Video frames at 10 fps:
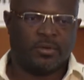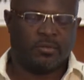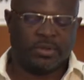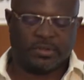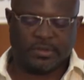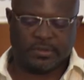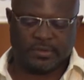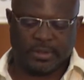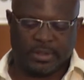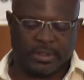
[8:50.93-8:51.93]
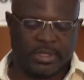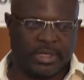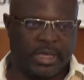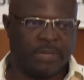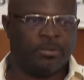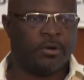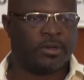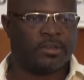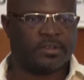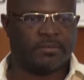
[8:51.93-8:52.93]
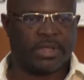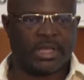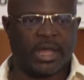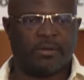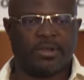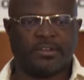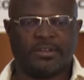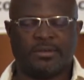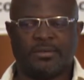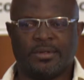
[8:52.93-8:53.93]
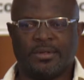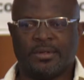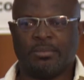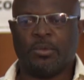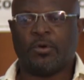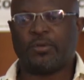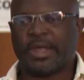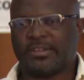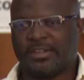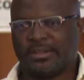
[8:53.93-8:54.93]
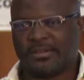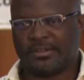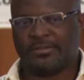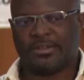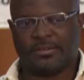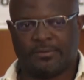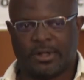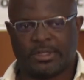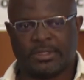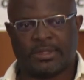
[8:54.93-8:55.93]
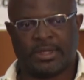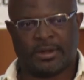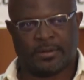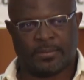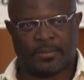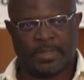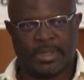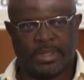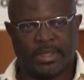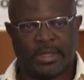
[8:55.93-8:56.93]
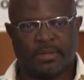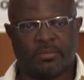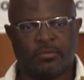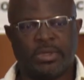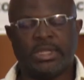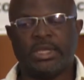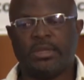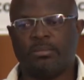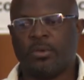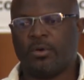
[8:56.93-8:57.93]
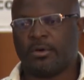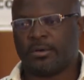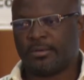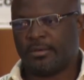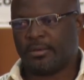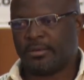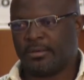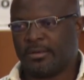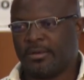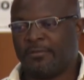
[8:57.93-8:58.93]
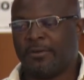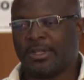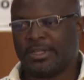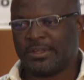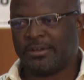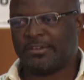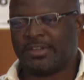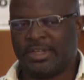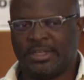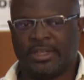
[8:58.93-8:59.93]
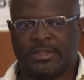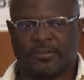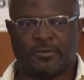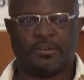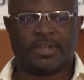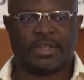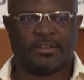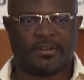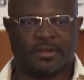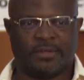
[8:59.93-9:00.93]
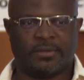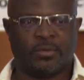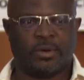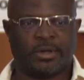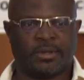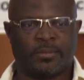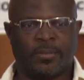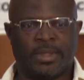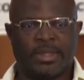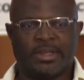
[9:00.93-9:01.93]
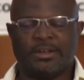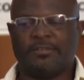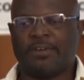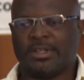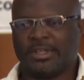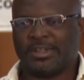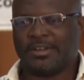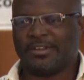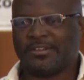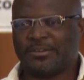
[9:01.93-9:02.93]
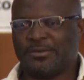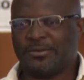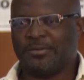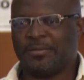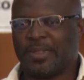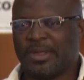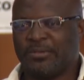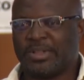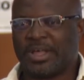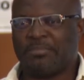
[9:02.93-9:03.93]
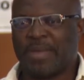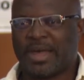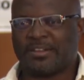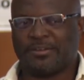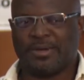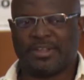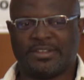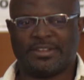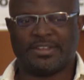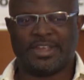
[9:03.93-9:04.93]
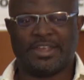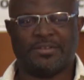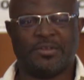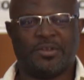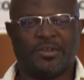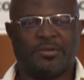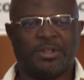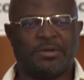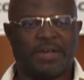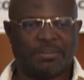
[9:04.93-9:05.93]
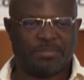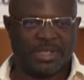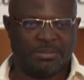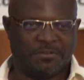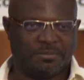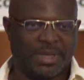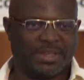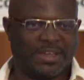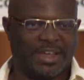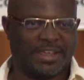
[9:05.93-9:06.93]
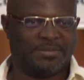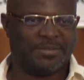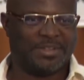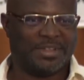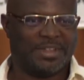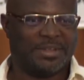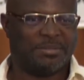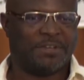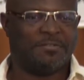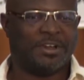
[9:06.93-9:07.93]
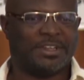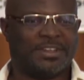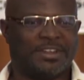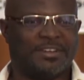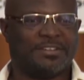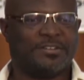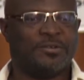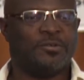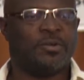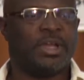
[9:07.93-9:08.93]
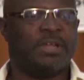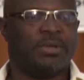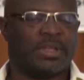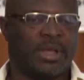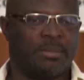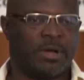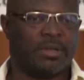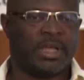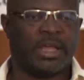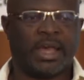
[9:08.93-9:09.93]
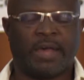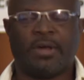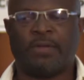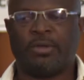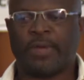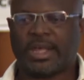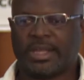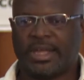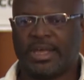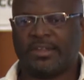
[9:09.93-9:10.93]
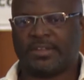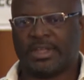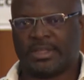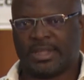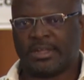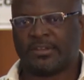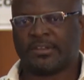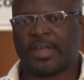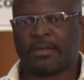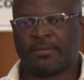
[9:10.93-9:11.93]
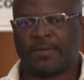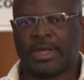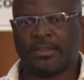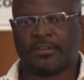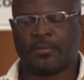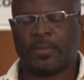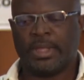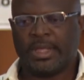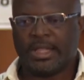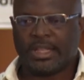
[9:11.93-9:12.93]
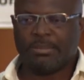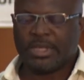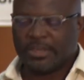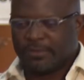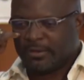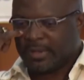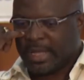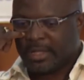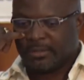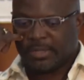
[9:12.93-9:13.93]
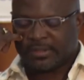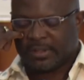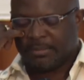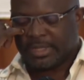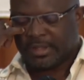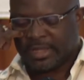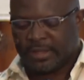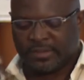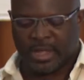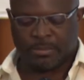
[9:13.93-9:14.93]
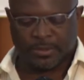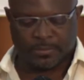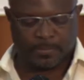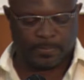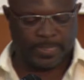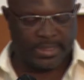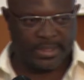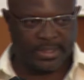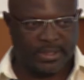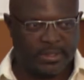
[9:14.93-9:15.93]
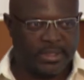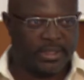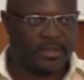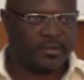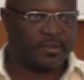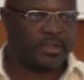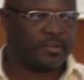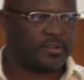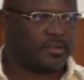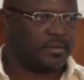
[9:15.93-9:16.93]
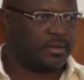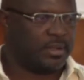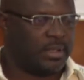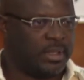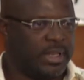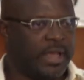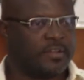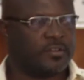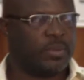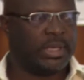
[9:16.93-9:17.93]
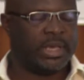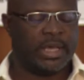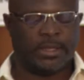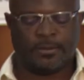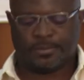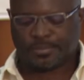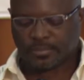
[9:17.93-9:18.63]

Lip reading: which is the importance of encouraging more residents to volunteer. We need more volunteers in the true sense of the word, not volunteers who will come back to and say, well, you haven't paid me for my time, but volunteers who really would come out. We recognize that is a sacrifice. Let me give you a simple example. Just last weekend,